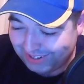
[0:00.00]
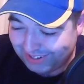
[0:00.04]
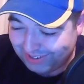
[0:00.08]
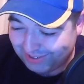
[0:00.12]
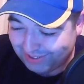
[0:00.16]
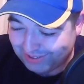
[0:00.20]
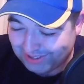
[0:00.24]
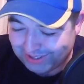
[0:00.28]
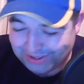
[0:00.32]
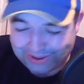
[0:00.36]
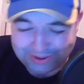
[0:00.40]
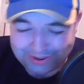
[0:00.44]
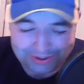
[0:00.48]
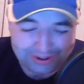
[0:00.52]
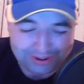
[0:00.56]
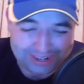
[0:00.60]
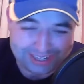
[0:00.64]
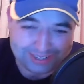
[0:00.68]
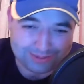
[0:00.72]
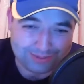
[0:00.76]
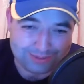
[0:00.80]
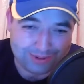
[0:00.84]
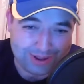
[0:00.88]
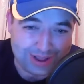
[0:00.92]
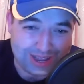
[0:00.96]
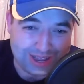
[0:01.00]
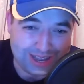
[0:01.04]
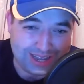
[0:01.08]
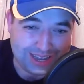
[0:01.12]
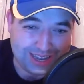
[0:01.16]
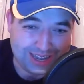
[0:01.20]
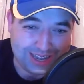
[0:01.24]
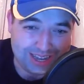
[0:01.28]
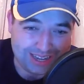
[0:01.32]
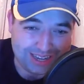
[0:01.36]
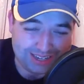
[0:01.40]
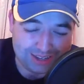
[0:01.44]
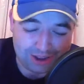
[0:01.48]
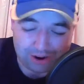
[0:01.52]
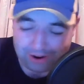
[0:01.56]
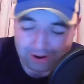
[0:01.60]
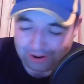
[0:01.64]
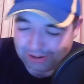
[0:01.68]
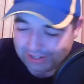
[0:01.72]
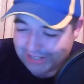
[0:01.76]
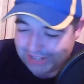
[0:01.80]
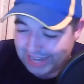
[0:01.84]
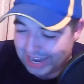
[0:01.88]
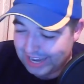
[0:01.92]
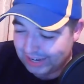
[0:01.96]
there's no reason why the
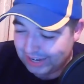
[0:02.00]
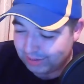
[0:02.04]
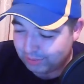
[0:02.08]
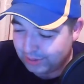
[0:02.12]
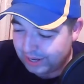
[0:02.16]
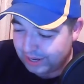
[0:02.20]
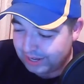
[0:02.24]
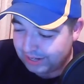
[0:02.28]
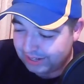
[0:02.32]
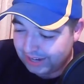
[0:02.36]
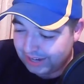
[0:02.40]
horse can't win.